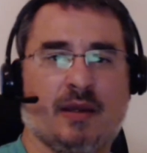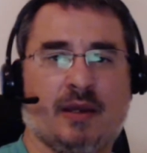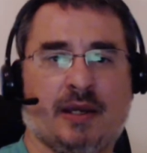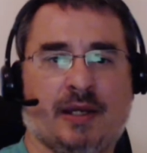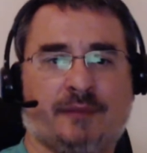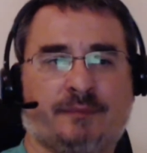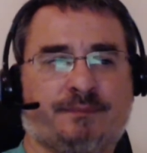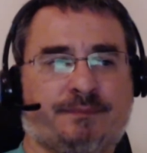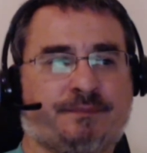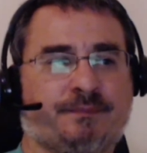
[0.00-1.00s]
Um,
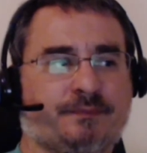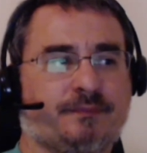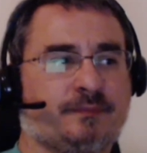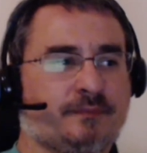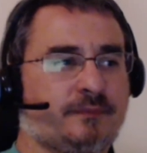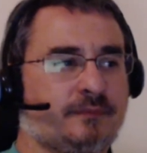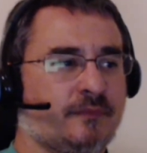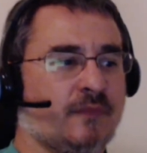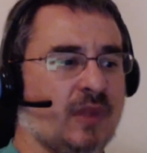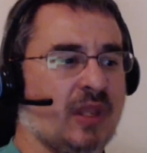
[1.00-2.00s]

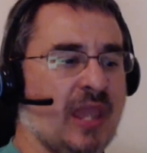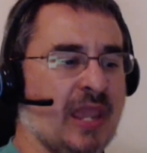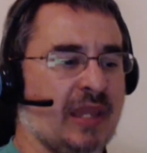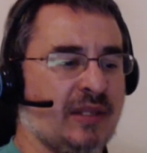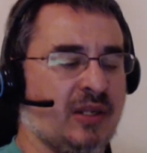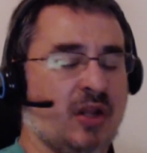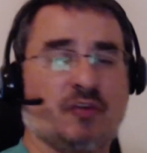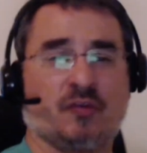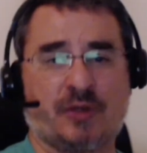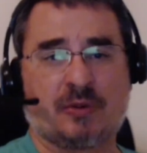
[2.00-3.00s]
and it
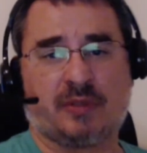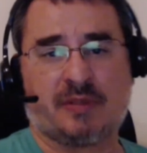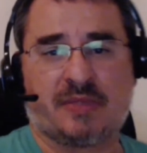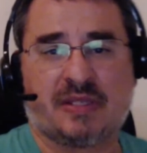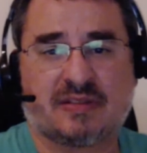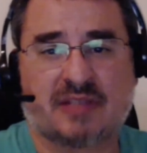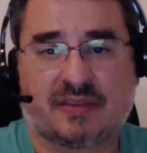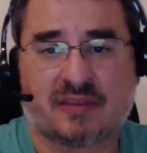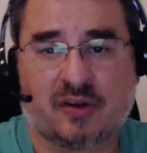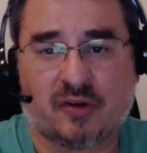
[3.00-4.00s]
also frequently means
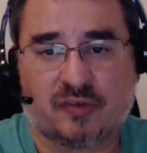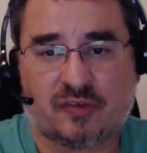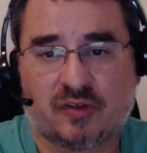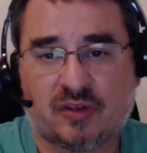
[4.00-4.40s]
that there's,